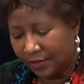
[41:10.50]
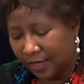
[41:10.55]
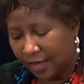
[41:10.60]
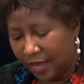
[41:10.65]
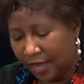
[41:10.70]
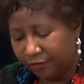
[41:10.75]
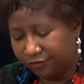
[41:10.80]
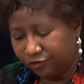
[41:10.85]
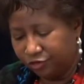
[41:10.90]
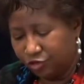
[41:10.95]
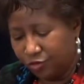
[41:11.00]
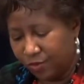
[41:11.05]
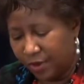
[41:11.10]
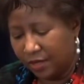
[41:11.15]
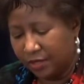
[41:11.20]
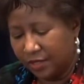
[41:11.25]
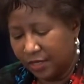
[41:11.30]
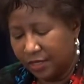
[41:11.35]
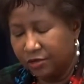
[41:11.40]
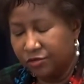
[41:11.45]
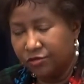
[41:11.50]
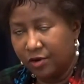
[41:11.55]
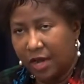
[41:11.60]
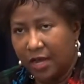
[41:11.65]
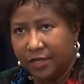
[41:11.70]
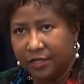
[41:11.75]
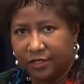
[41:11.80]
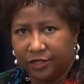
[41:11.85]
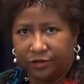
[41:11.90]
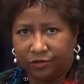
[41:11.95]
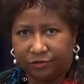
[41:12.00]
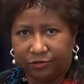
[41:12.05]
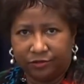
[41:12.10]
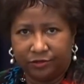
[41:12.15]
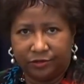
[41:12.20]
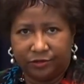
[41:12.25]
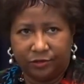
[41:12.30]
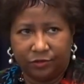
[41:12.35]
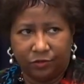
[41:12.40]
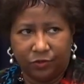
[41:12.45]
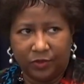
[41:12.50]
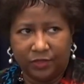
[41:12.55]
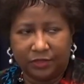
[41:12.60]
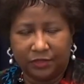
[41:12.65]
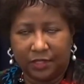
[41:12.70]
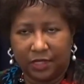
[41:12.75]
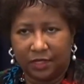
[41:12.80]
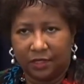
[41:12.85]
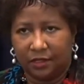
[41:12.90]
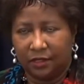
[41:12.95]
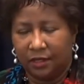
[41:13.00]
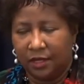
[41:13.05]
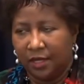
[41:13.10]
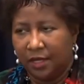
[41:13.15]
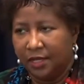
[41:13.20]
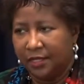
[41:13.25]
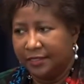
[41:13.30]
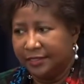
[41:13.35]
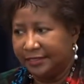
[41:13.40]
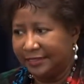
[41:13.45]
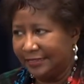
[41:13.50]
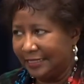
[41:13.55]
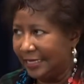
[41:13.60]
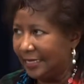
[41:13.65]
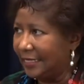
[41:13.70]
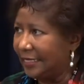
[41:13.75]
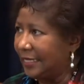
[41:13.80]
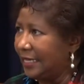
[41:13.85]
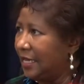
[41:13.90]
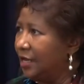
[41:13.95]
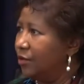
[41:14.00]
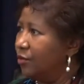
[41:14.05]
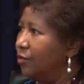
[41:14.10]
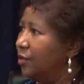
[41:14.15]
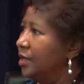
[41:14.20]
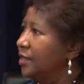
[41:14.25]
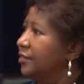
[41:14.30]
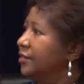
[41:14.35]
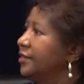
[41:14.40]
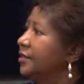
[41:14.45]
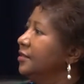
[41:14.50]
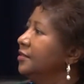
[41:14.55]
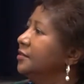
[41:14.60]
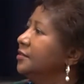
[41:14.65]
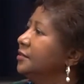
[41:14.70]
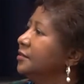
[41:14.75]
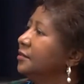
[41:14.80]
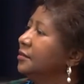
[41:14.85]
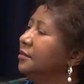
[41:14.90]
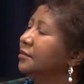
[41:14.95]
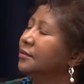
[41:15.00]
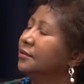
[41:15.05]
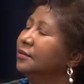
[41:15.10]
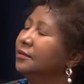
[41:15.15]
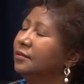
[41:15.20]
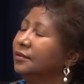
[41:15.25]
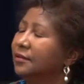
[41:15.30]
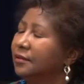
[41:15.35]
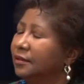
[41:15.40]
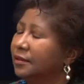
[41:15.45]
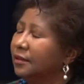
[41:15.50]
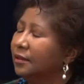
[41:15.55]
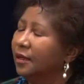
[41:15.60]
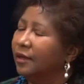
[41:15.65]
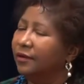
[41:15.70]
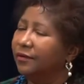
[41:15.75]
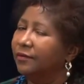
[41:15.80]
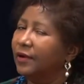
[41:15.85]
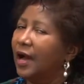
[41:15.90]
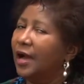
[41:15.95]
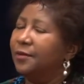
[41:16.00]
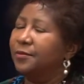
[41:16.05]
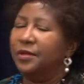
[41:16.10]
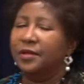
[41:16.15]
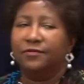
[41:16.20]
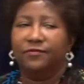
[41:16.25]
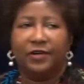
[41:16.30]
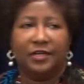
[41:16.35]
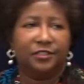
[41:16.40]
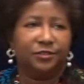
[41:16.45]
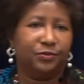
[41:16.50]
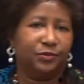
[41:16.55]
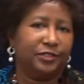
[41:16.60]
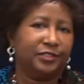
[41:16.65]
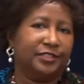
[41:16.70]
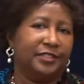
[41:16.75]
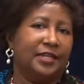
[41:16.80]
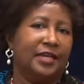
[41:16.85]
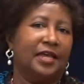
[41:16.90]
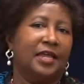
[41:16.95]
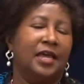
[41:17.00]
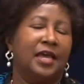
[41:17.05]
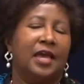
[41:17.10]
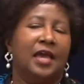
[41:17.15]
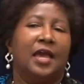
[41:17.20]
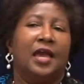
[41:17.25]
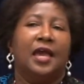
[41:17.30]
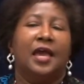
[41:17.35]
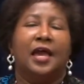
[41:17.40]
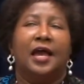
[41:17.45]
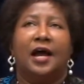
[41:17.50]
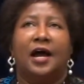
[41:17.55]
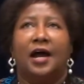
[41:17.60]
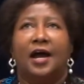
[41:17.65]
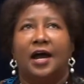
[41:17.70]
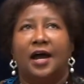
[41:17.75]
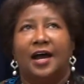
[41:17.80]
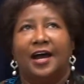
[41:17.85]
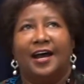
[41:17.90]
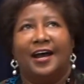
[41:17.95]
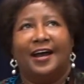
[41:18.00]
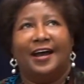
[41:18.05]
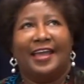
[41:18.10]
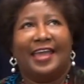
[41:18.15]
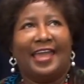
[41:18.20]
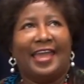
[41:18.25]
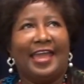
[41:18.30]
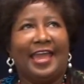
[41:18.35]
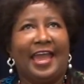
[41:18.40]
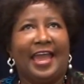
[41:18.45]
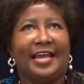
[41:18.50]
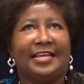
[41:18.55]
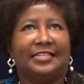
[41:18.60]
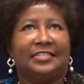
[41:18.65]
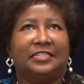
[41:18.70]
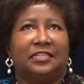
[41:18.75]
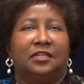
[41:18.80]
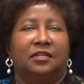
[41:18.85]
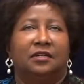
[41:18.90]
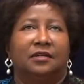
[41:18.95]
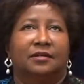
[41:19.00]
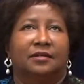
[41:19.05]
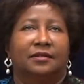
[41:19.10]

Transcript: after about 8 or 9 years, once I did get with this IBM vice president, and